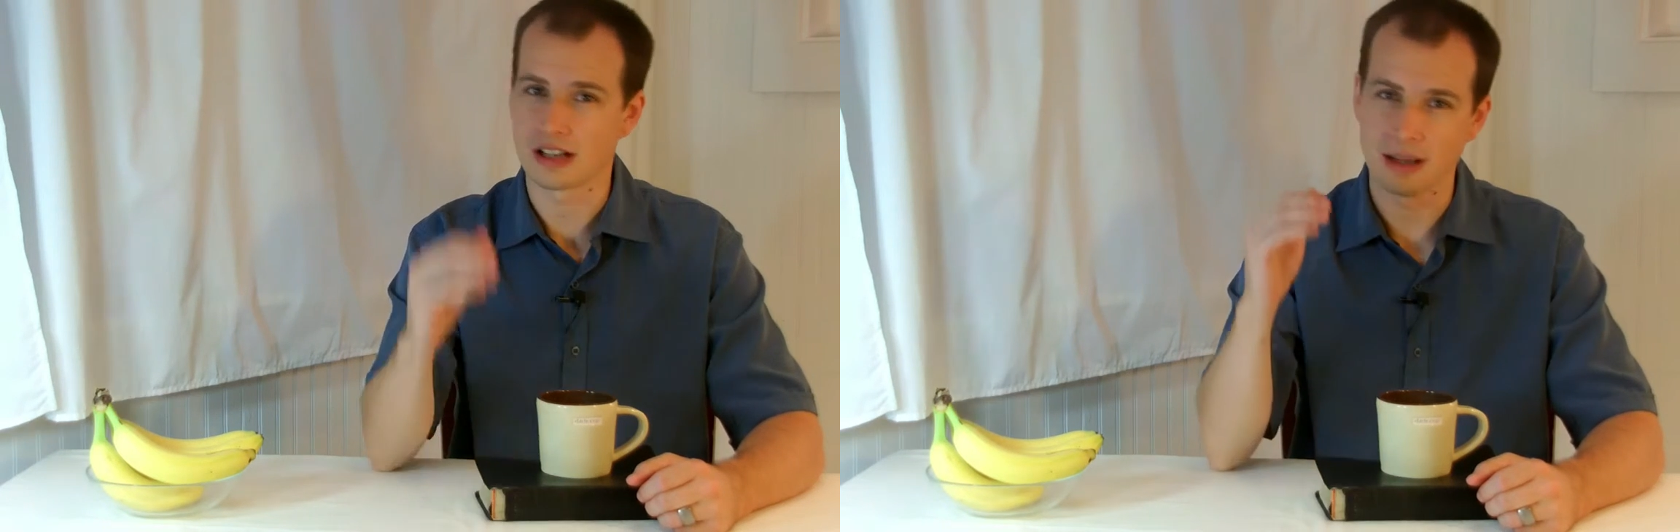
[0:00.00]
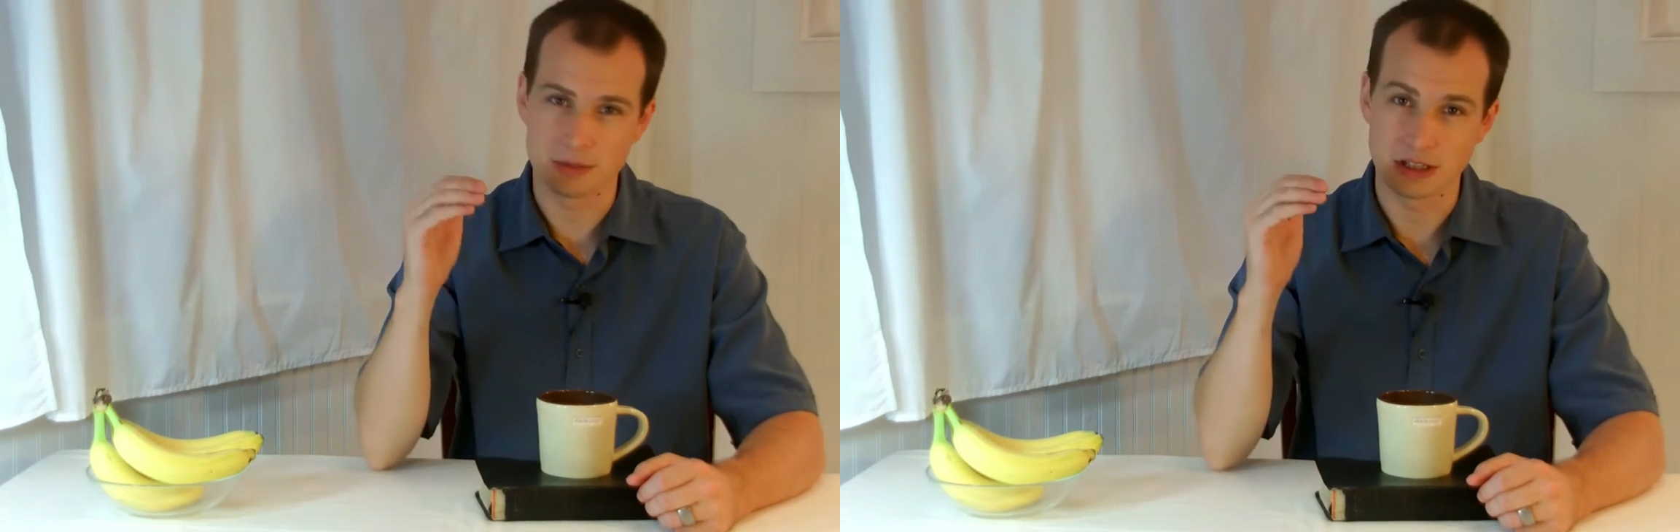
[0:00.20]

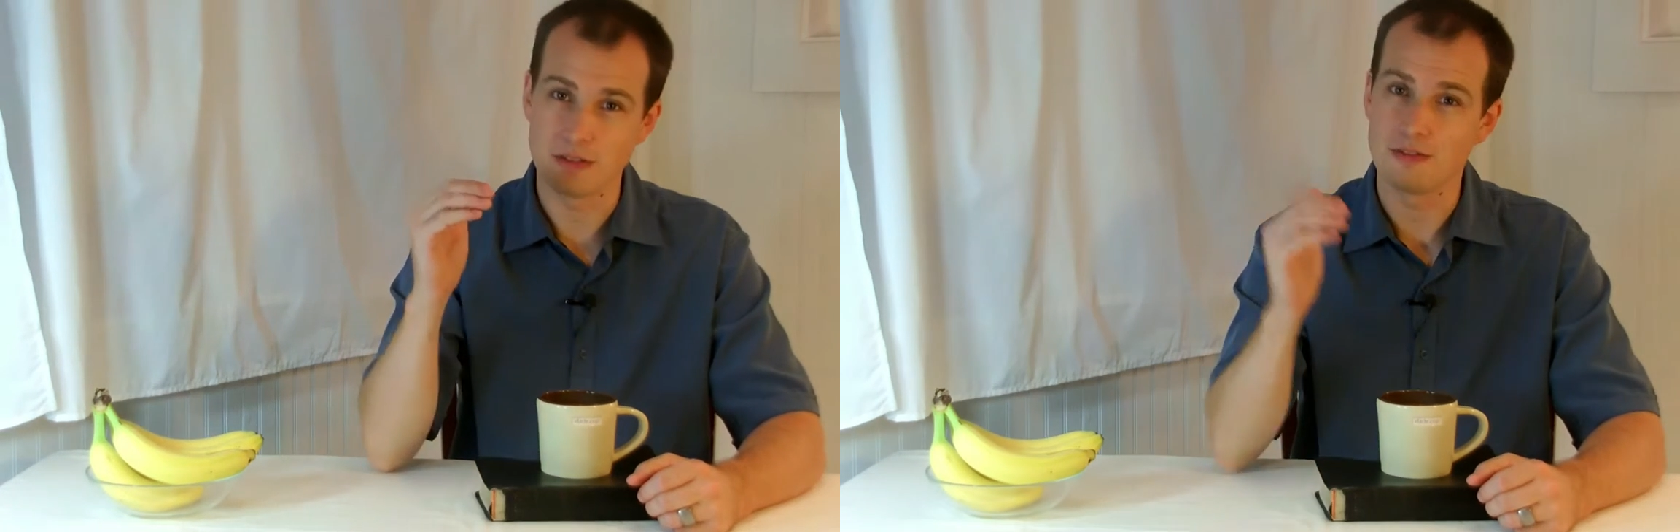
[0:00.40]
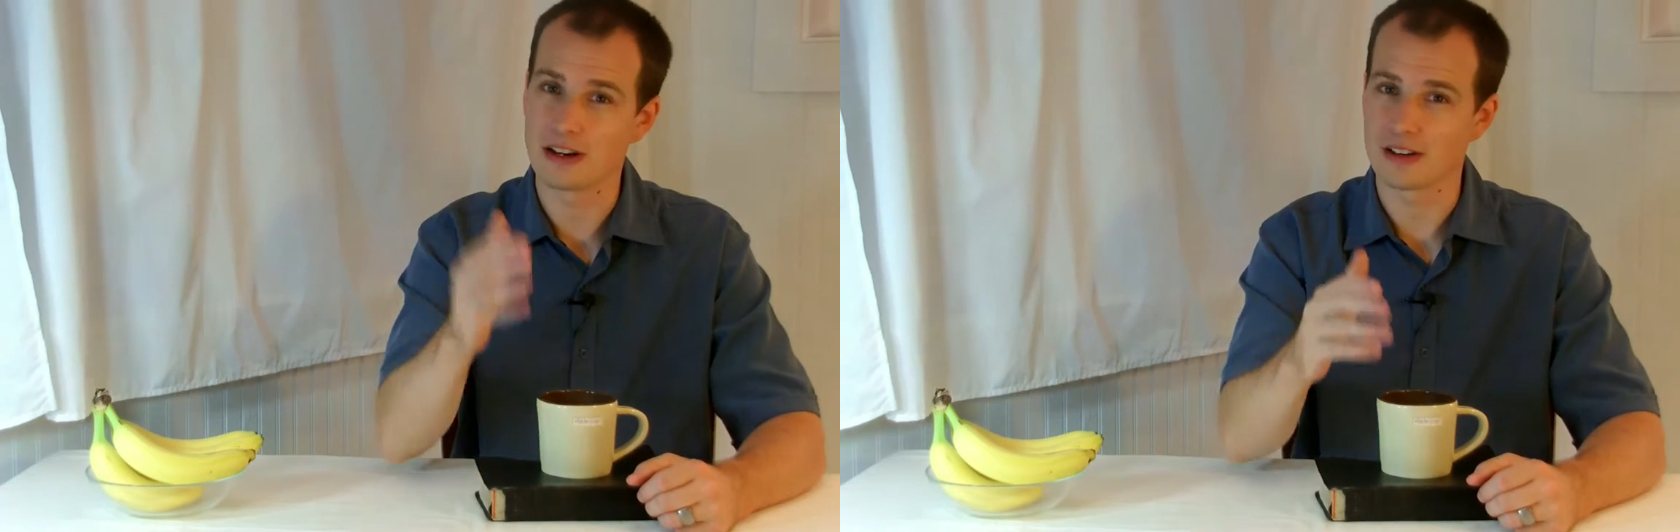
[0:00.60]
comes
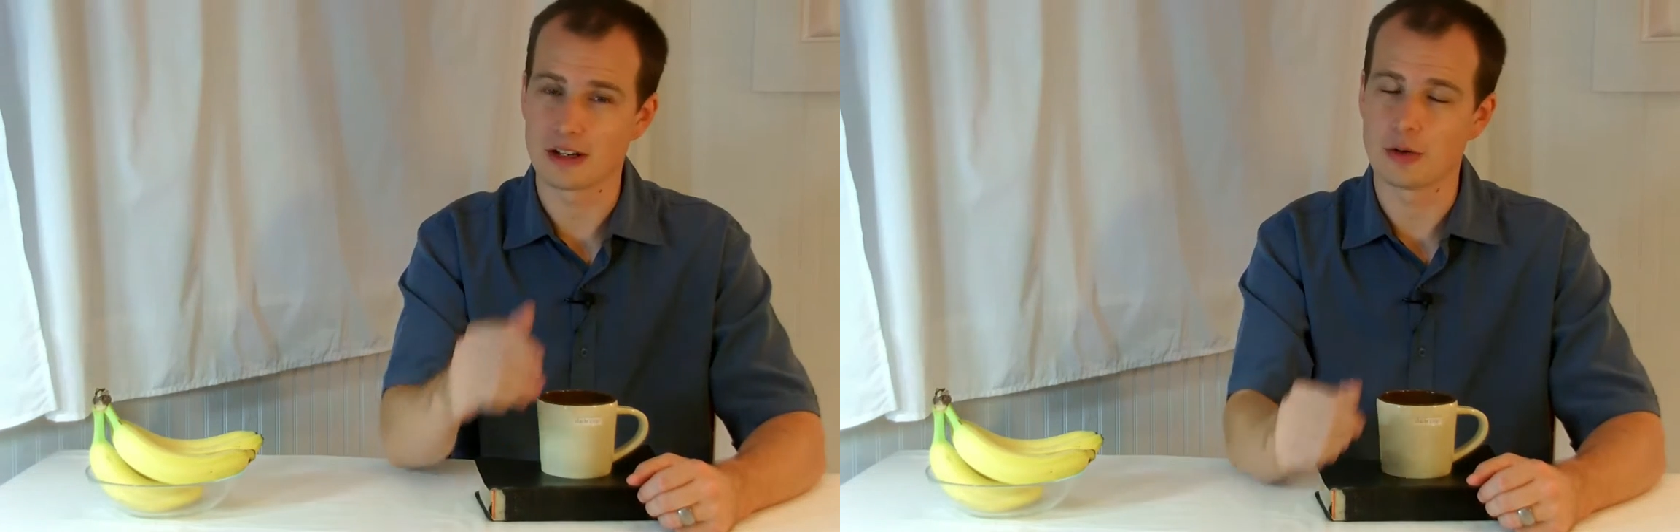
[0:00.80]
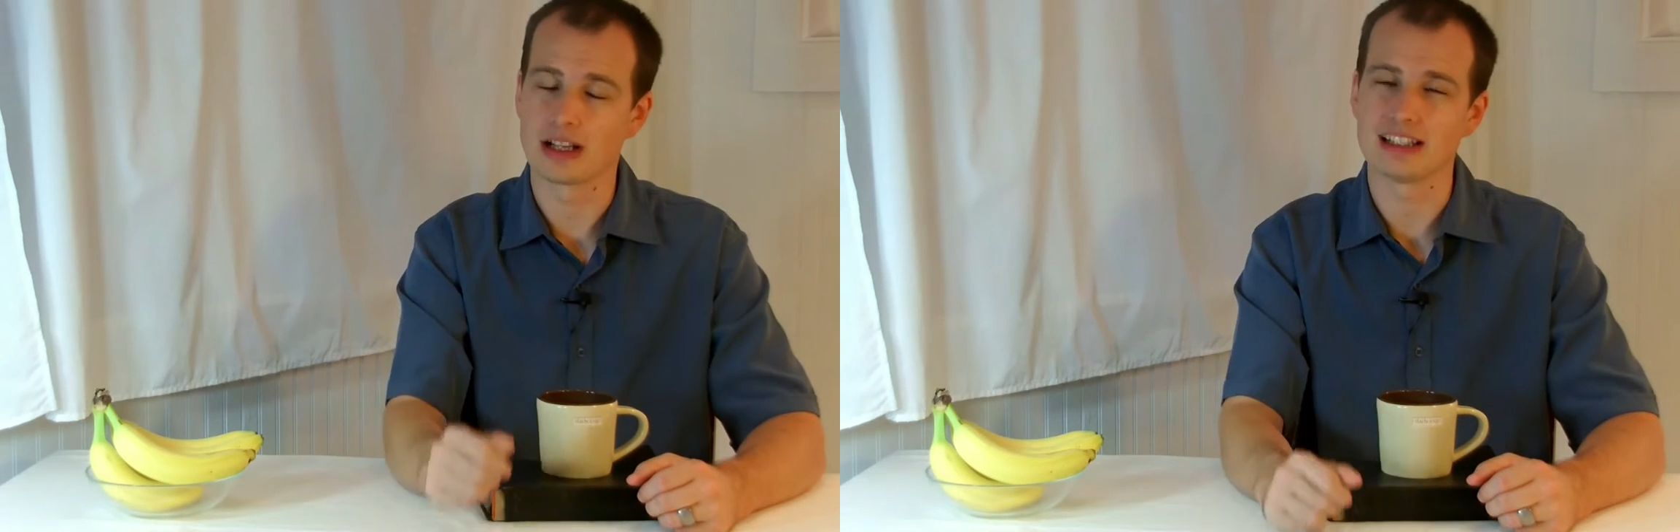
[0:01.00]
in very
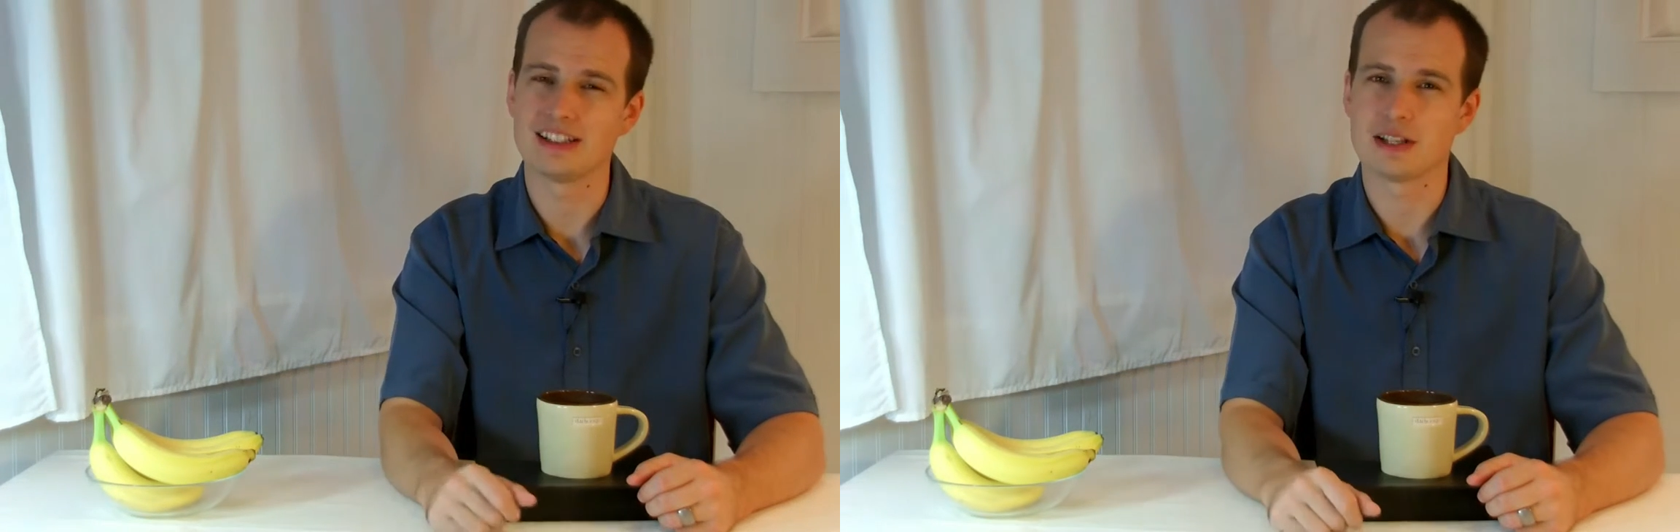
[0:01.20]
quickly,